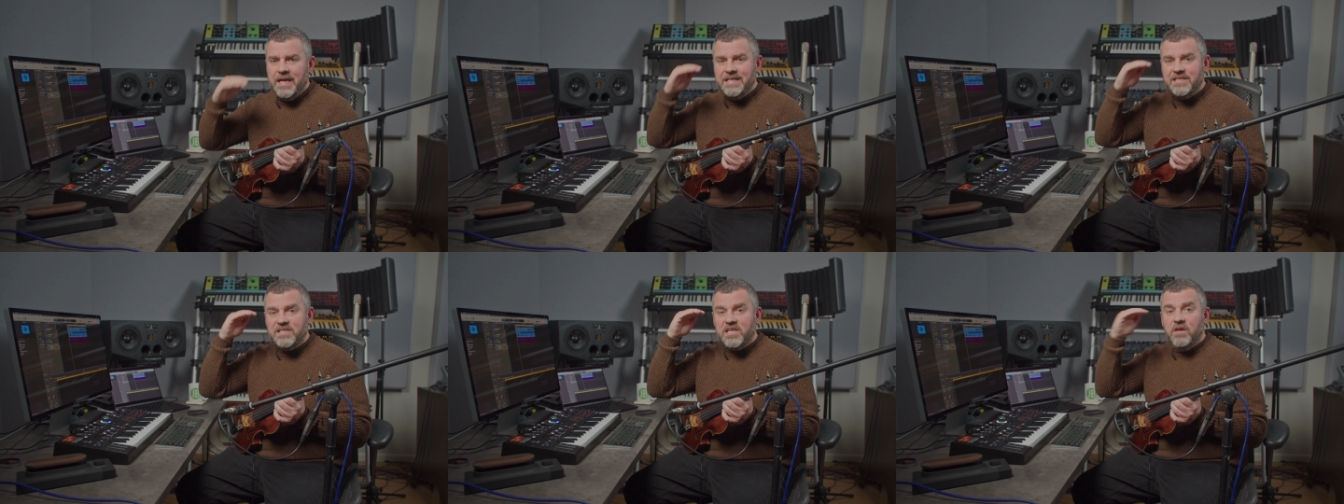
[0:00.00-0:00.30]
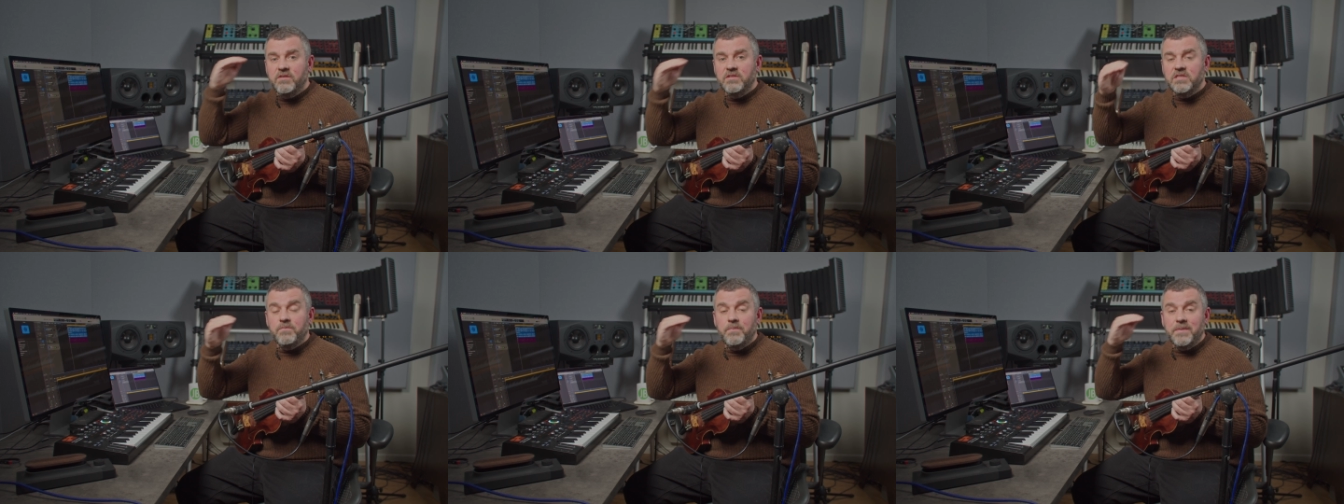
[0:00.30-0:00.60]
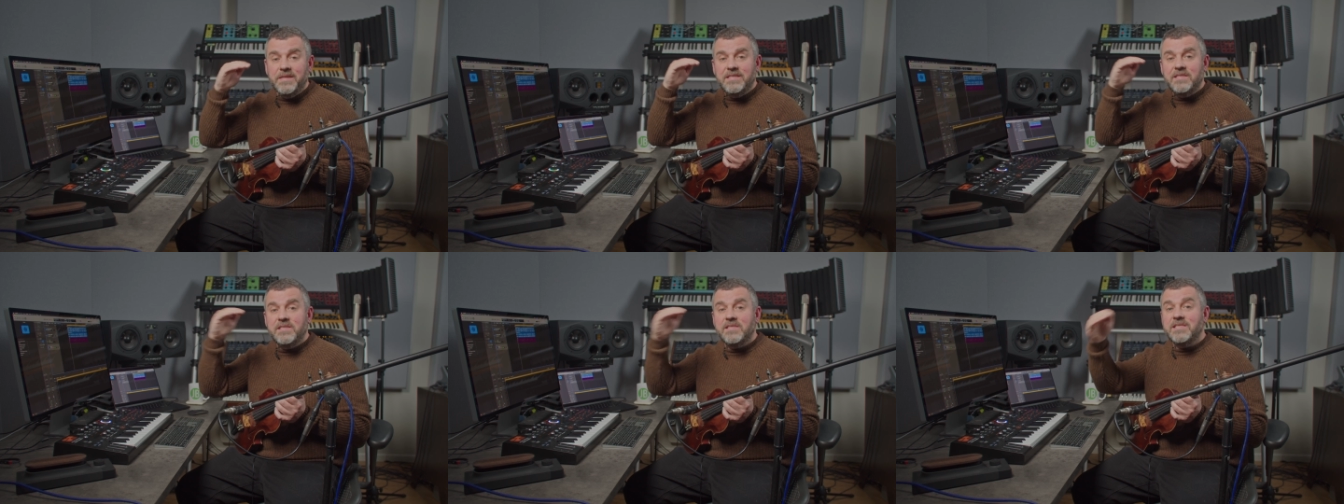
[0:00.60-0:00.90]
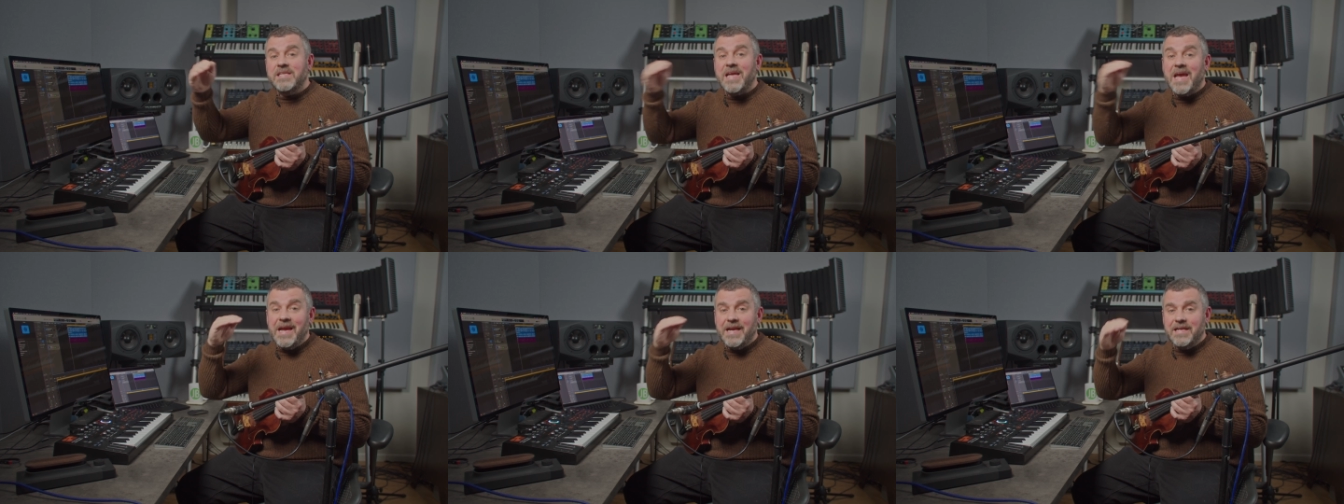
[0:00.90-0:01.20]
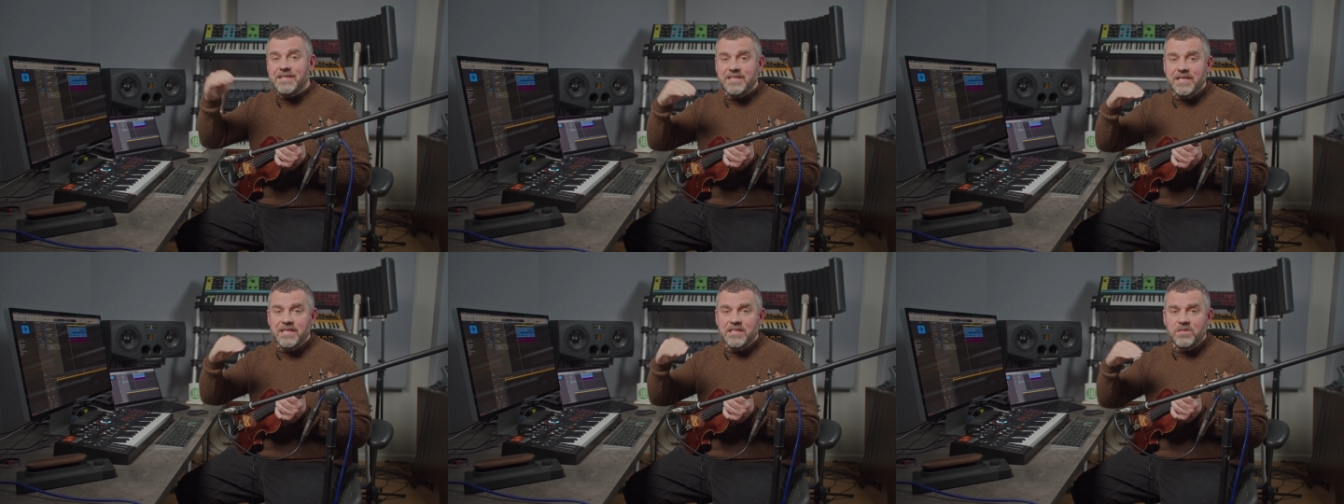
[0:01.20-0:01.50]
it's going to be
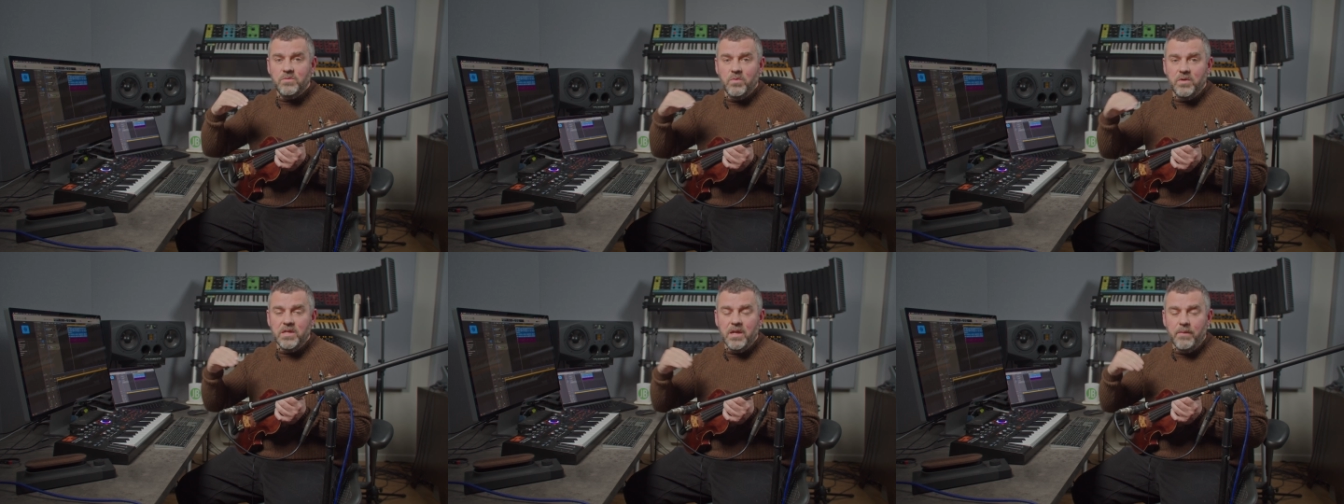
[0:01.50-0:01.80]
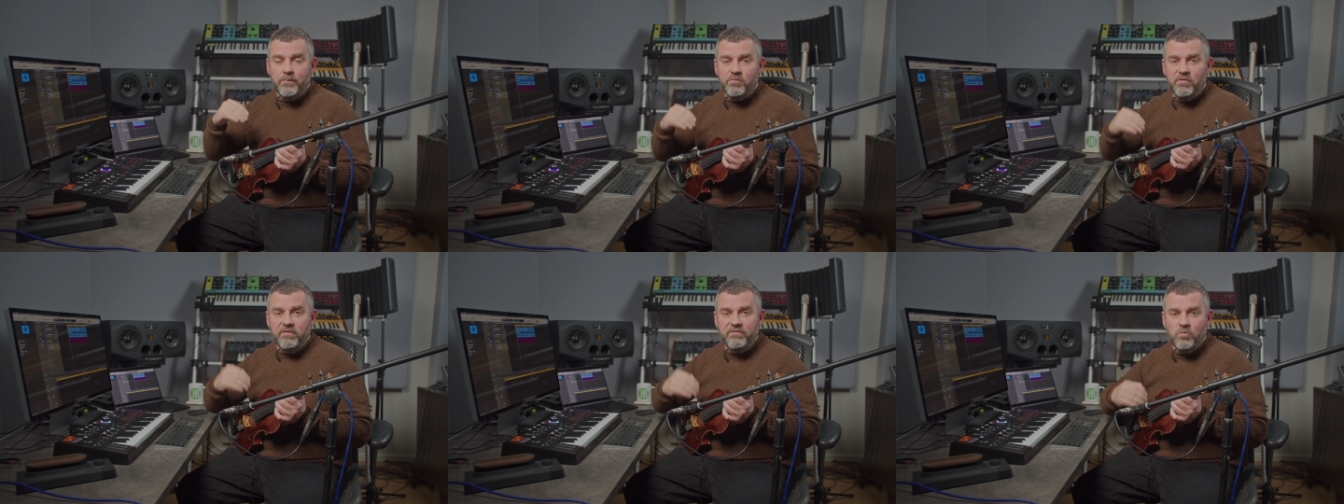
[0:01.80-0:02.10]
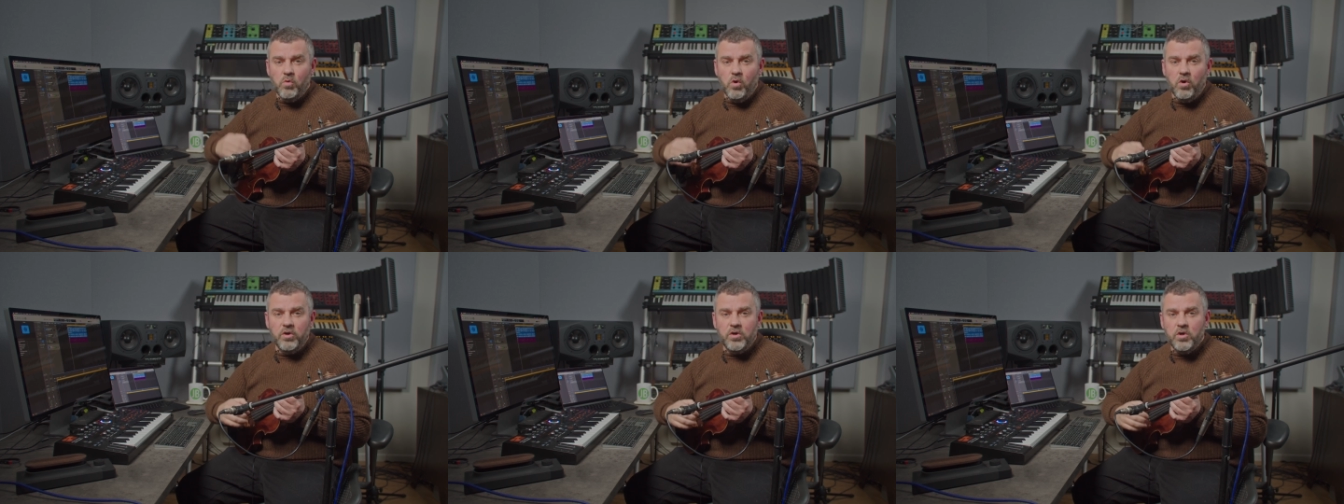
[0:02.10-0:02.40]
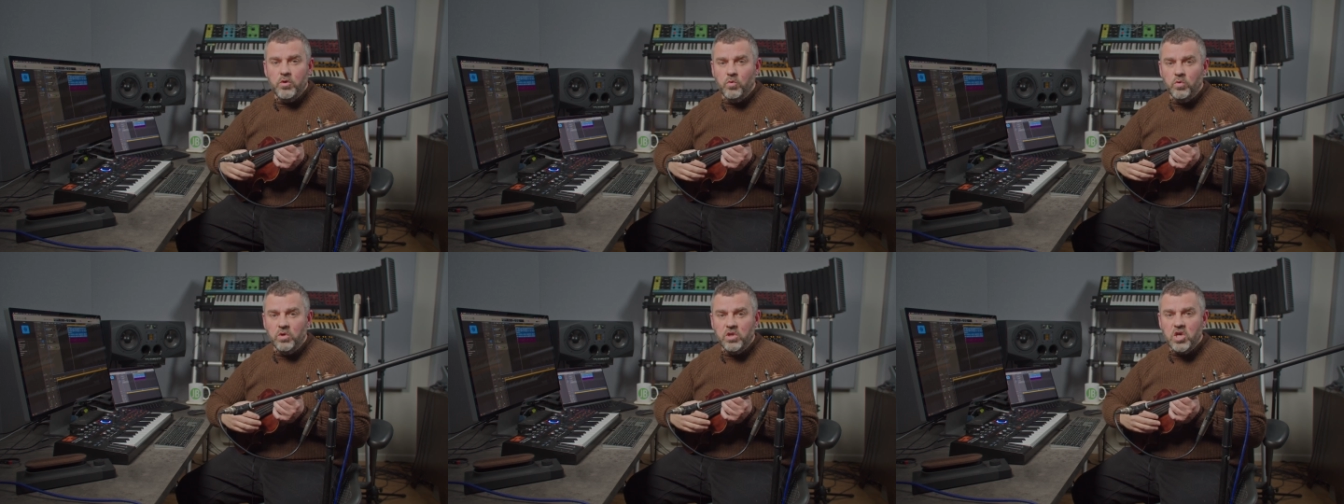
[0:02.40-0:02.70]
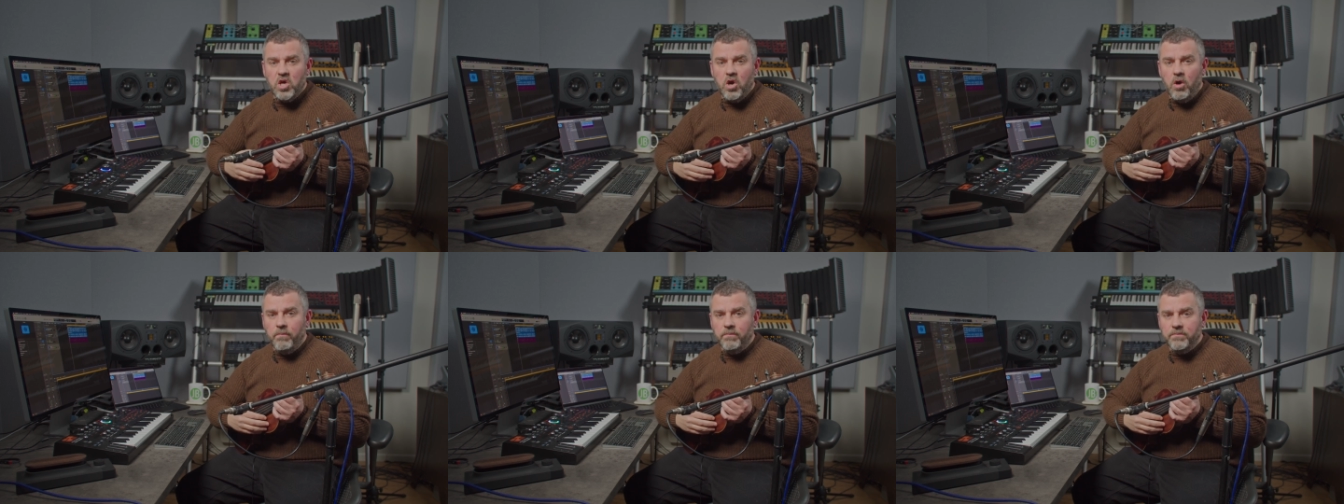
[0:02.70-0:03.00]
stacked into a number of what are called
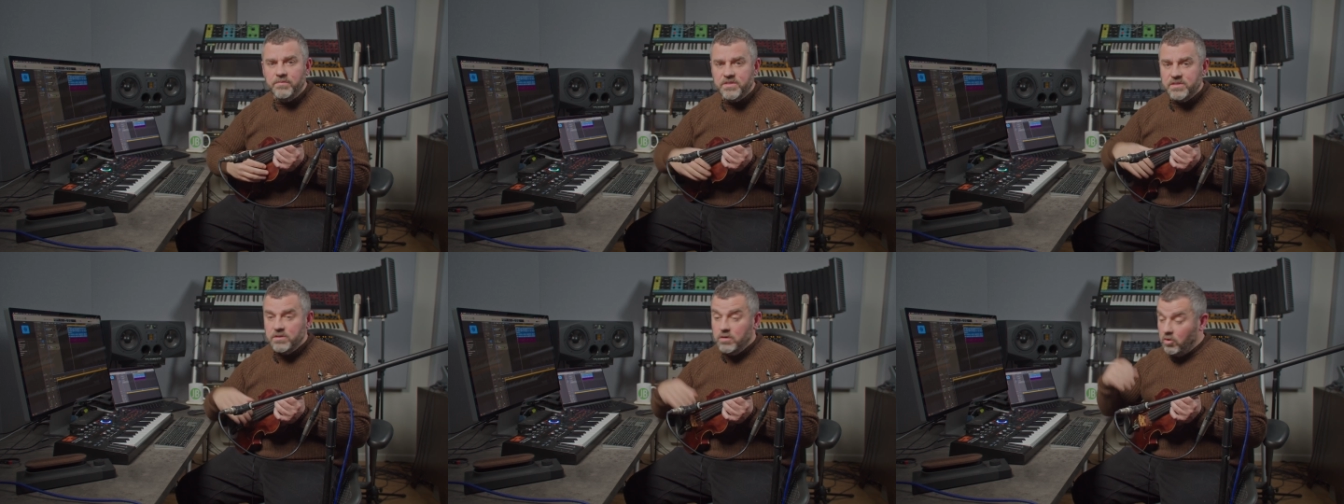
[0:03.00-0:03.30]
comps,